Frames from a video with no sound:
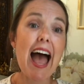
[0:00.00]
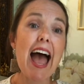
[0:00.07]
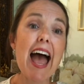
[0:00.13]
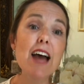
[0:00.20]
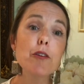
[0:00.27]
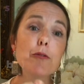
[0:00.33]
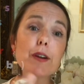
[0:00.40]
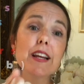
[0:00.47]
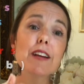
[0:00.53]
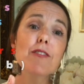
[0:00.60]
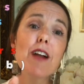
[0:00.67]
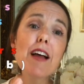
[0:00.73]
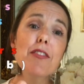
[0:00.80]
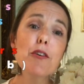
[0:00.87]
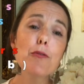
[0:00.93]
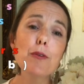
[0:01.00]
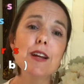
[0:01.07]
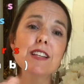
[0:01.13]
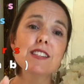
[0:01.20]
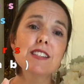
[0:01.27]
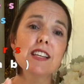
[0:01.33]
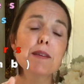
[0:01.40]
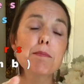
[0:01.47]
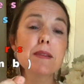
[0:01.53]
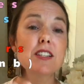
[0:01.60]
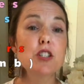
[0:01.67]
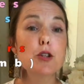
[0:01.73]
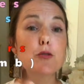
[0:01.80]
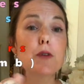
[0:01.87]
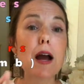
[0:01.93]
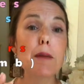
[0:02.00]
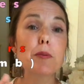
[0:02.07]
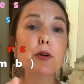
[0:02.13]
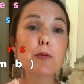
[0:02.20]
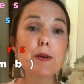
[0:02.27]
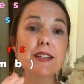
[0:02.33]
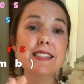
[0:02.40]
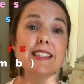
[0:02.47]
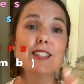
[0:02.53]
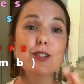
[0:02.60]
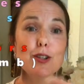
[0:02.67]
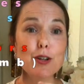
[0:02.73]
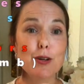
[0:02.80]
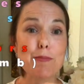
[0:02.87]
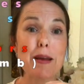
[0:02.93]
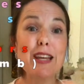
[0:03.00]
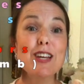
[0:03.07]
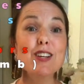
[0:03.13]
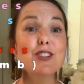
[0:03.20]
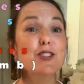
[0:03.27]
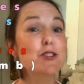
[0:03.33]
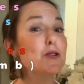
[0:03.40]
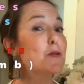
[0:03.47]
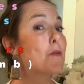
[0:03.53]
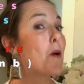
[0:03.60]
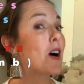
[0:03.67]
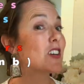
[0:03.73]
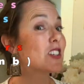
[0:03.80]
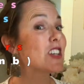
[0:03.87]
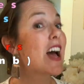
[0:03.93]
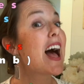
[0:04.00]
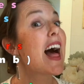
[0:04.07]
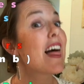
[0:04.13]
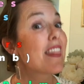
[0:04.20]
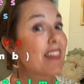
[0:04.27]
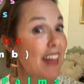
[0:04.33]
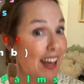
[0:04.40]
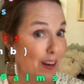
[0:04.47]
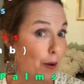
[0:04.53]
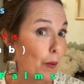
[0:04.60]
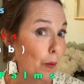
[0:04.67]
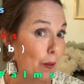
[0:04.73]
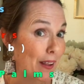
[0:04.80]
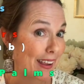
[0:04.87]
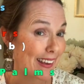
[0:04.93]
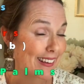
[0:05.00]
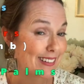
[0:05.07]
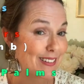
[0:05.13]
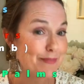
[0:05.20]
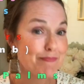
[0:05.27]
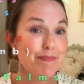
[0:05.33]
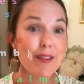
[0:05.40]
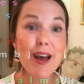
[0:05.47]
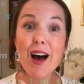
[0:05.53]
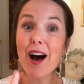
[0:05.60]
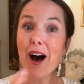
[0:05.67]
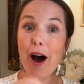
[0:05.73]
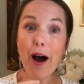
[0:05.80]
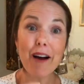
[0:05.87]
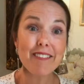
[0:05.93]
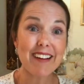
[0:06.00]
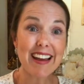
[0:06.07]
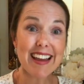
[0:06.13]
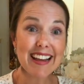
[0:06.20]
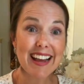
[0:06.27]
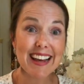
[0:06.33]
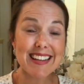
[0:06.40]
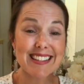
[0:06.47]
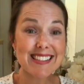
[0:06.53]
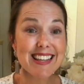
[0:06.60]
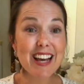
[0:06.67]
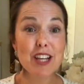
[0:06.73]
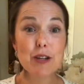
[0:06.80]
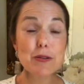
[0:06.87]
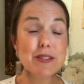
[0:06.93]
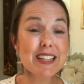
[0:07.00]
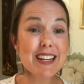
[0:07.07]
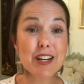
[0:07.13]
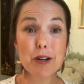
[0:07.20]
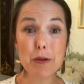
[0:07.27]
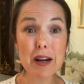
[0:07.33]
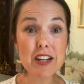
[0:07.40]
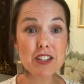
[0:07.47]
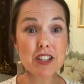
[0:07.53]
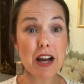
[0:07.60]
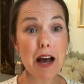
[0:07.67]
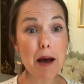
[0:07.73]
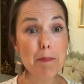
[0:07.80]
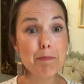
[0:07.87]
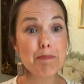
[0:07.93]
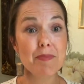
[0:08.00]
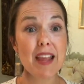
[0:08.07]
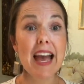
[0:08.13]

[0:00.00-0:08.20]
And ring around the wrist means you grab your wrist and turn, making sure you wash that whole hand. All right, guys, you did a great job.